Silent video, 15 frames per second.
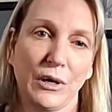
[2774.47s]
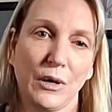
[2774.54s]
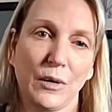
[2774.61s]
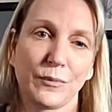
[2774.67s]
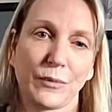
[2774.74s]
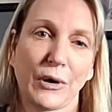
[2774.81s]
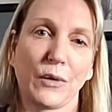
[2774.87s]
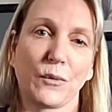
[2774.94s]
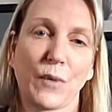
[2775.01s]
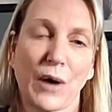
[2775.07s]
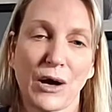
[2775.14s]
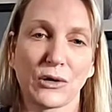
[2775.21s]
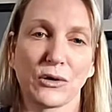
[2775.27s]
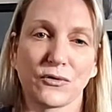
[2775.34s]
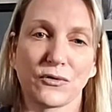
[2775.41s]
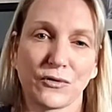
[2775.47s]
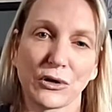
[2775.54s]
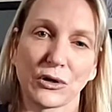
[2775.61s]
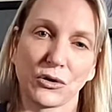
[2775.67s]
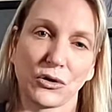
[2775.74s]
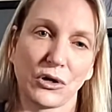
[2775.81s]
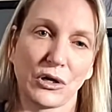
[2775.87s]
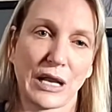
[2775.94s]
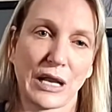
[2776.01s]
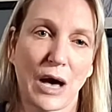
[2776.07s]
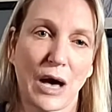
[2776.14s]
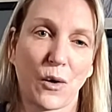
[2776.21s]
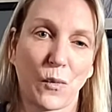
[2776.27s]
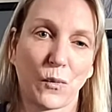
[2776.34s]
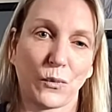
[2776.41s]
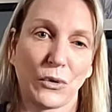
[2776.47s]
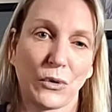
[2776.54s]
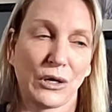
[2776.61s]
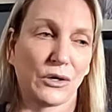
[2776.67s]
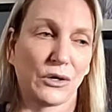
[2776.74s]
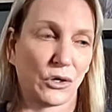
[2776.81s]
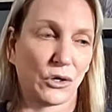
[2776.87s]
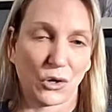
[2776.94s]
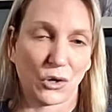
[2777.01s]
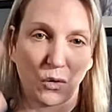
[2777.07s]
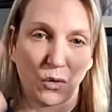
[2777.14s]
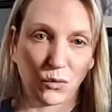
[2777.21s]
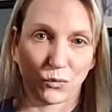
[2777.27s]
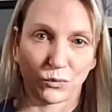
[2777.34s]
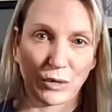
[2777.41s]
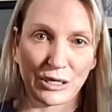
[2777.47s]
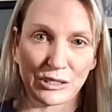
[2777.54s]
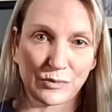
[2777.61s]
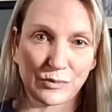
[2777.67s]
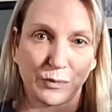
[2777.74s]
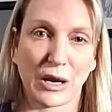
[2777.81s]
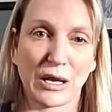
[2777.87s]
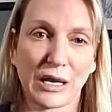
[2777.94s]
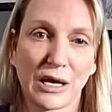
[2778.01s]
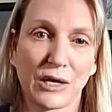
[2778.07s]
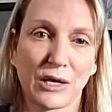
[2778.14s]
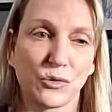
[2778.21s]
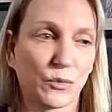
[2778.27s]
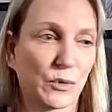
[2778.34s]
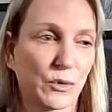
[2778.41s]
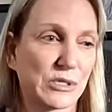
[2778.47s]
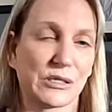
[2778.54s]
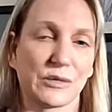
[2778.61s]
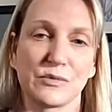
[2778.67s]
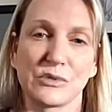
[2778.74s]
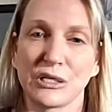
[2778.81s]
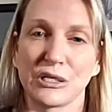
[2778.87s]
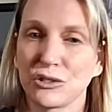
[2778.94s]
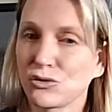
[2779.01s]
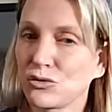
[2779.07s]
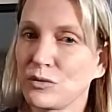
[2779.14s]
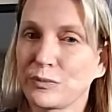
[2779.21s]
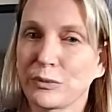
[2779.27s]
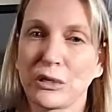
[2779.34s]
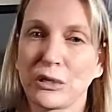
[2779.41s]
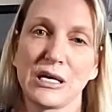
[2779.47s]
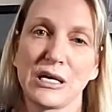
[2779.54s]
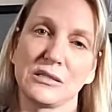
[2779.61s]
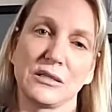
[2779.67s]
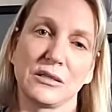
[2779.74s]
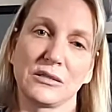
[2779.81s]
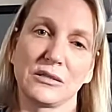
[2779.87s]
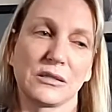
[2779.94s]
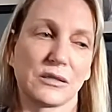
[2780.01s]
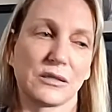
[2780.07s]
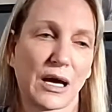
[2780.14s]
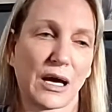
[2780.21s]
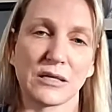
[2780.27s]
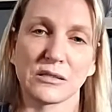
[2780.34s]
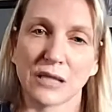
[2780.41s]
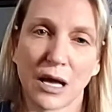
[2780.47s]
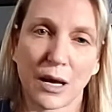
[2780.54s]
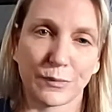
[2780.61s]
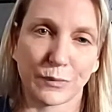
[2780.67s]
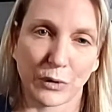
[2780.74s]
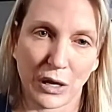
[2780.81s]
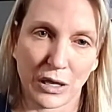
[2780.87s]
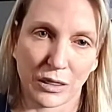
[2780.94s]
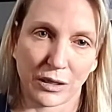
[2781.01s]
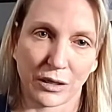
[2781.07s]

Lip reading: But while you're figuring out, his brain aneurysms and his AAAs and this, the guy's not breathing.